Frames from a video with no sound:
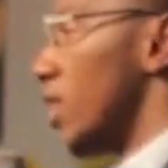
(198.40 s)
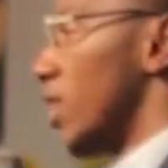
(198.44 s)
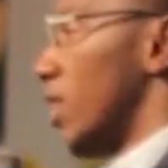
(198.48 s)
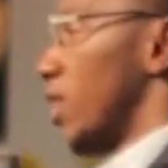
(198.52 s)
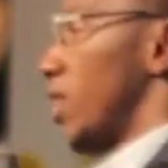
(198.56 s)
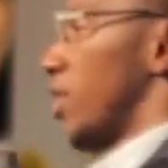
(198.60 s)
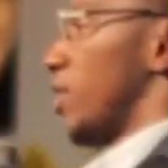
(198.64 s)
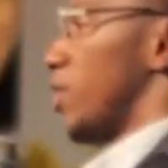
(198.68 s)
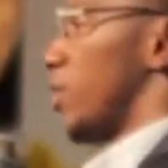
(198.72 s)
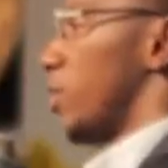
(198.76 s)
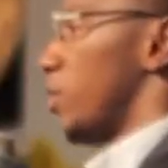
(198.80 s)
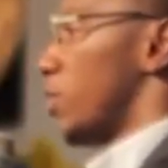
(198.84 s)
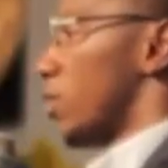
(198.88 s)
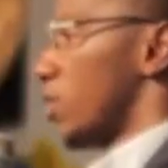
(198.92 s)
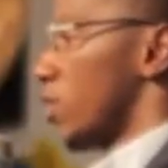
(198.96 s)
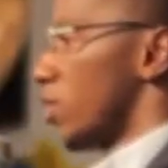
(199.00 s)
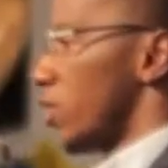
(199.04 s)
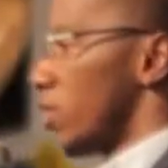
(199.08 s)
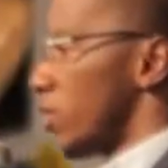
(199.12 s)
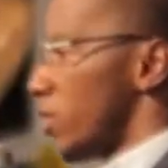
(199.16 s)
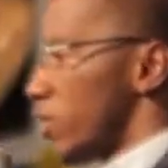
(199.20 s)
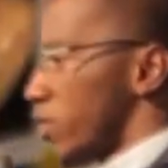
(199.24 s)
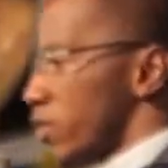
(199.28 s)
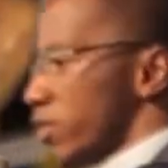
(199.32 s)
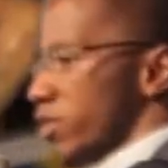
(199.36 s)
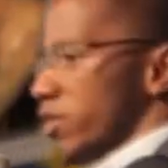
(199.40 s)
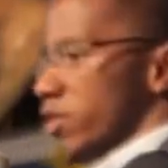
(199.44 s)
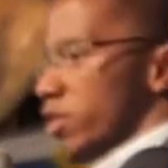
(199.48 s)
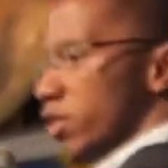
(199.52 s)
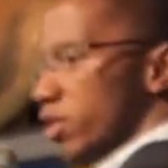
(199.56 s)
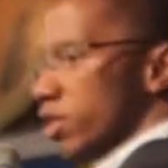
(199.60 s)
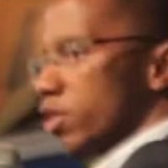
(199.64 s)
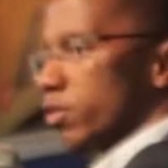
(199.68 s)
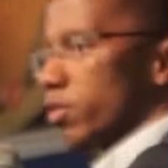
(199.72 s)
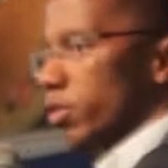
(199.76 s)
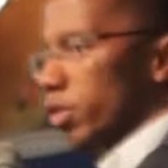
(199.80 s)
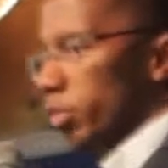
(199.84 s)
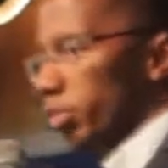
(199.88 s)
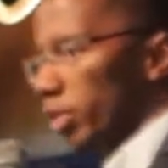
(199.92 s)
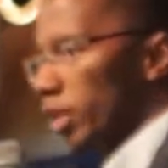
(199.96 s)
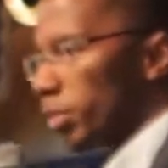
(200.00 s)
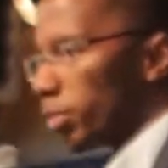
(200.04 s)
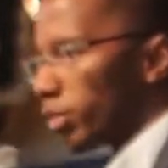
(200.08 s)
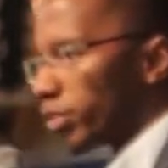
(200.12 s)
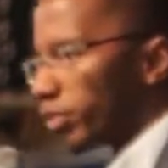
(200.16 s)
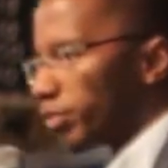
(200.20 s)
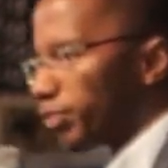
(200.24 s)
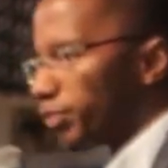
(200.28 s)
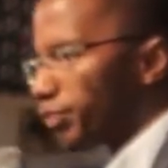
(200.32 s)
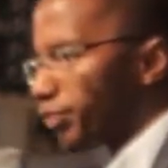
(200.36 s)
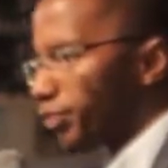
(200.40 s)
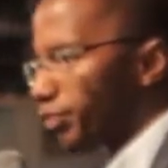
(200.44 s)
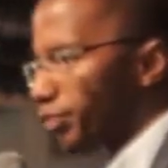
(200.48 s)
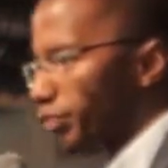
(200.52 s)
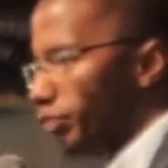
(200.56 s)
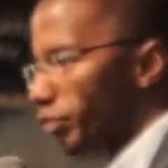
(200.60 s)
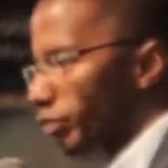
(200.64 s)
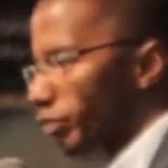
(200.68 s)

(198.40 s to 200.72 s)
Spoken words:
guess. So we're just going to do this for the people.